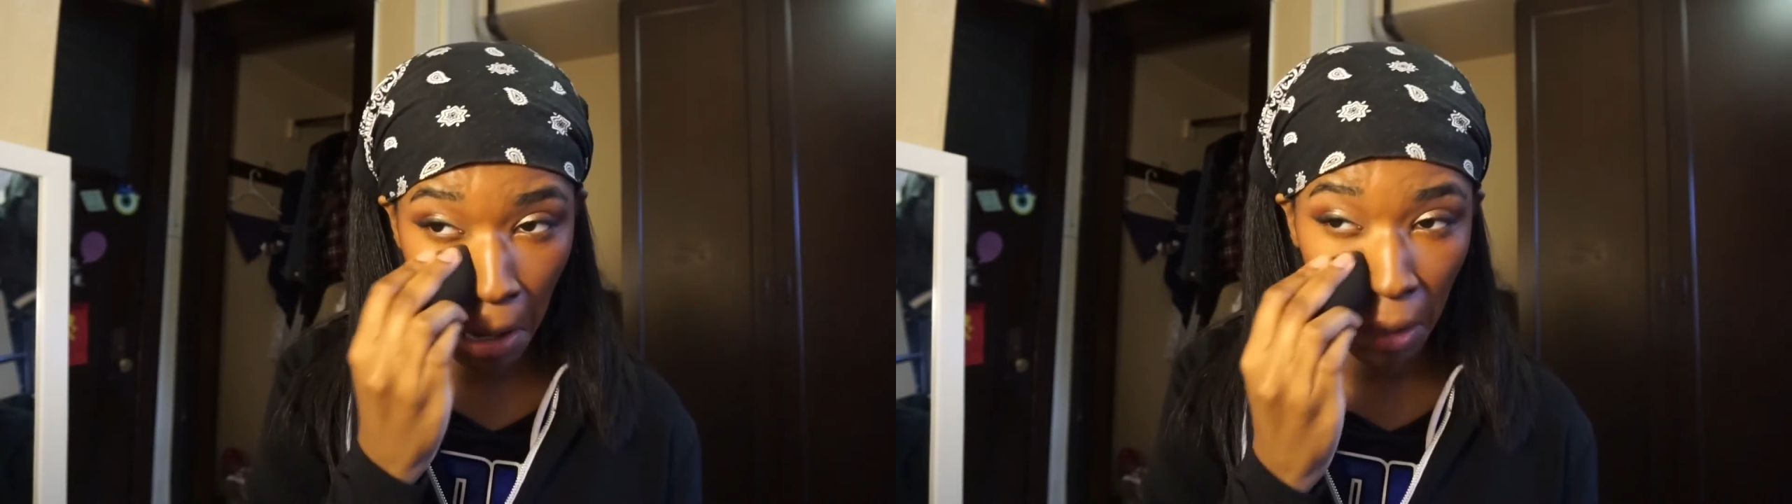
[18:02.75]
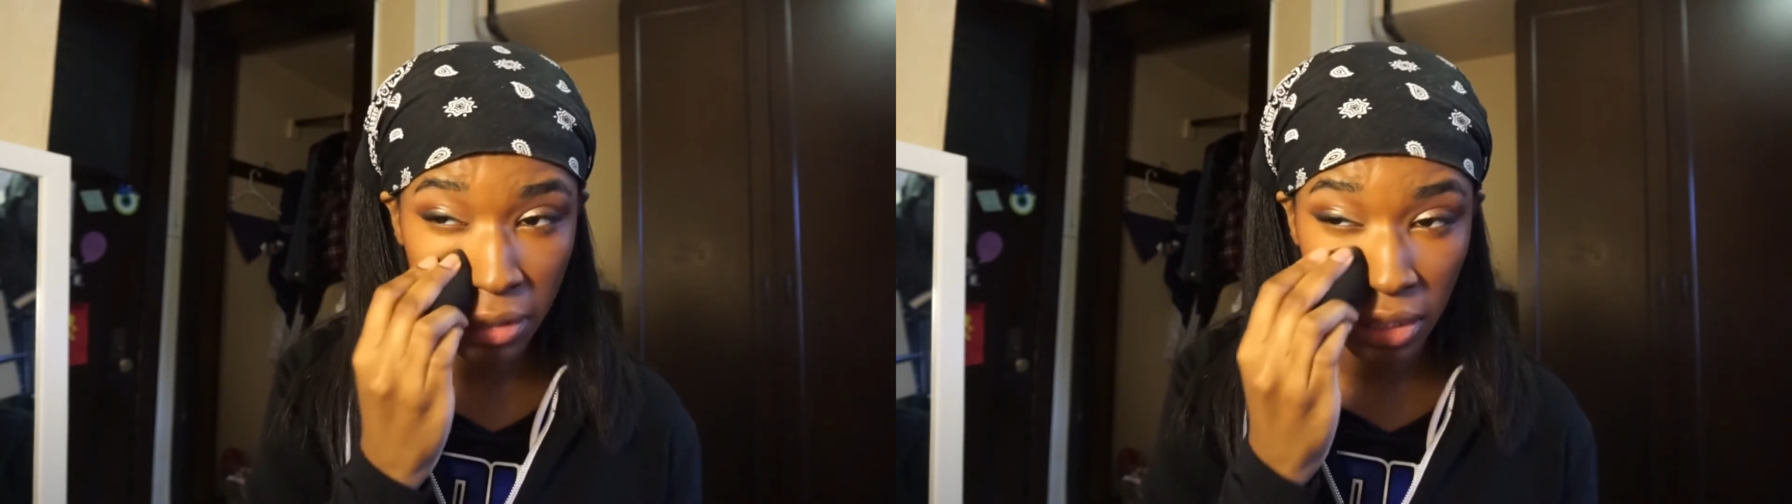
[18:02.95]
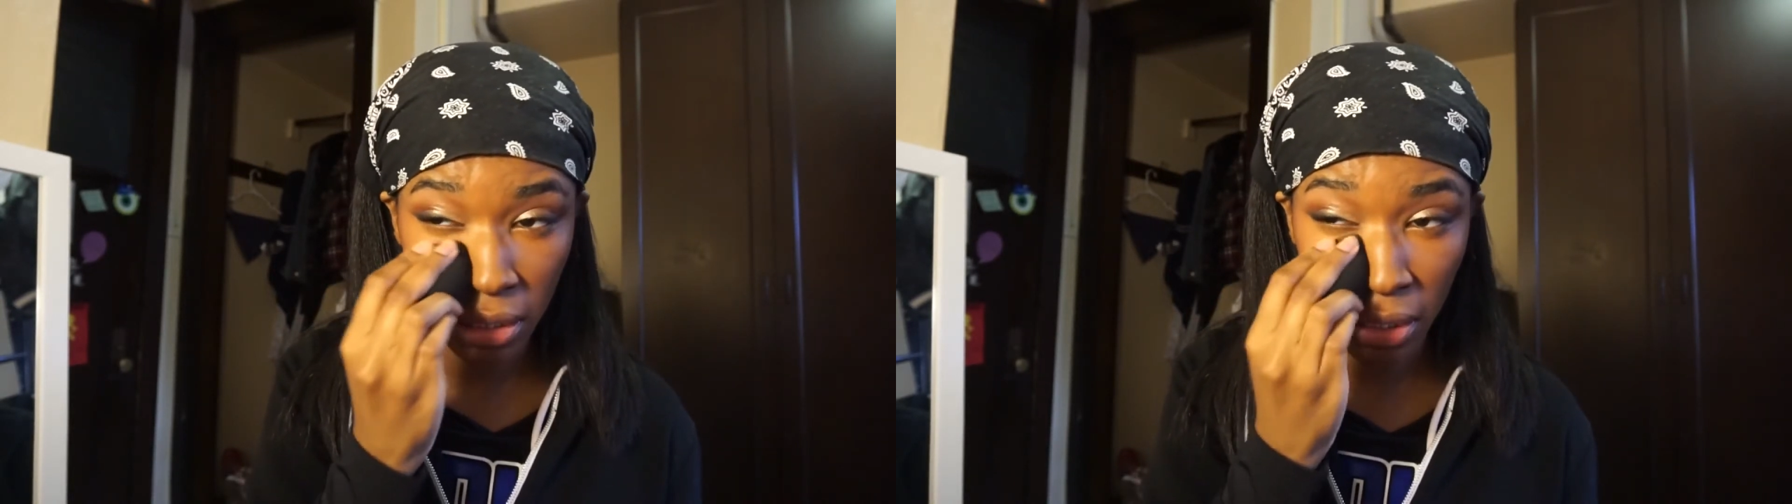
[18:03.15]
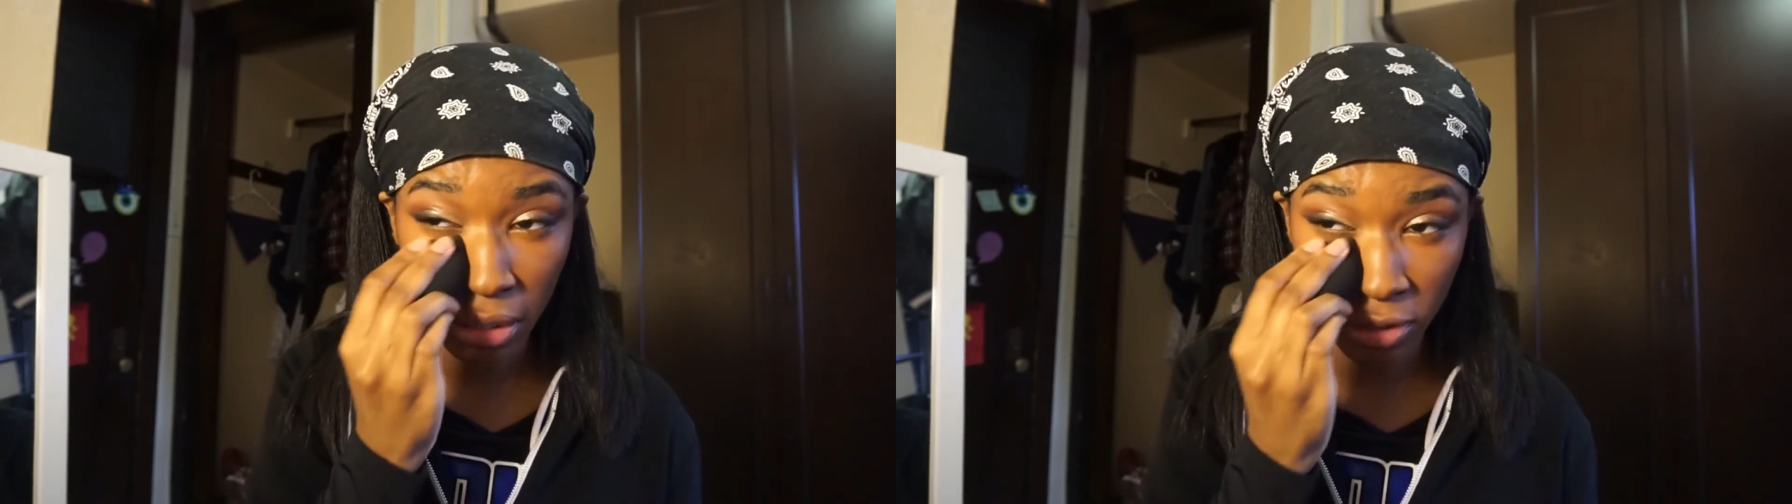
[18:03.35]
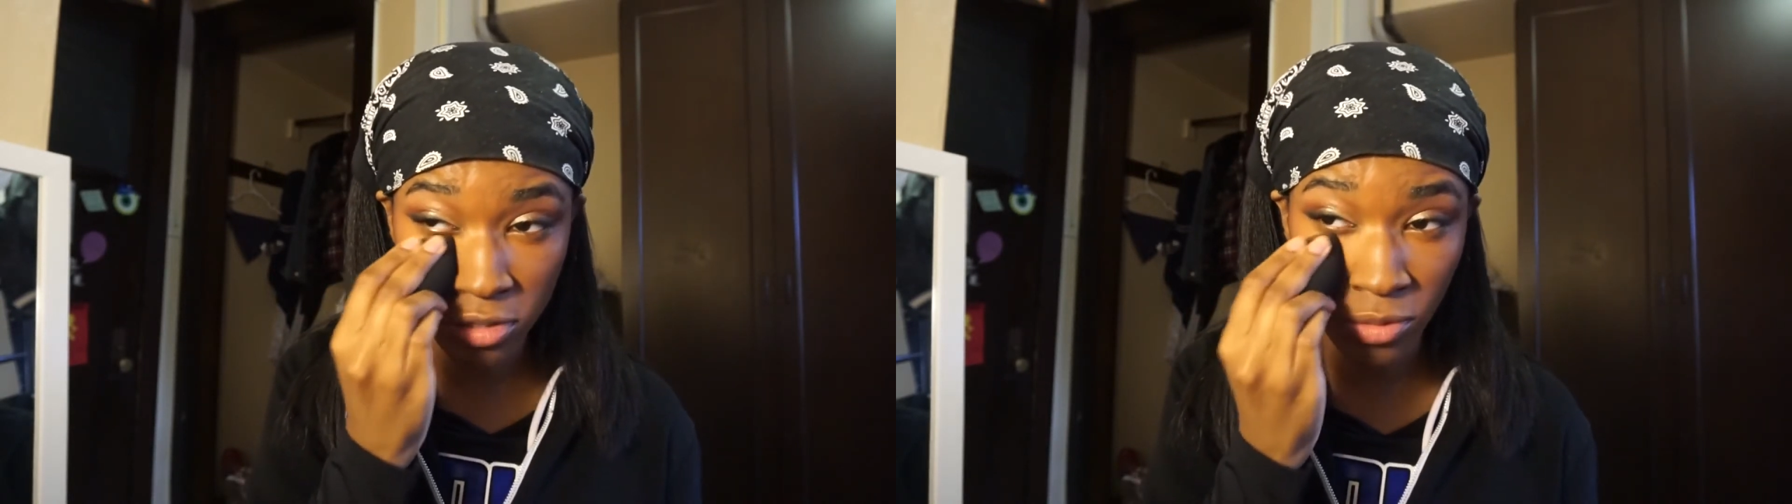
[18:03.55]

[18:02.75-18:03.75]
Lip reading: because I think it looks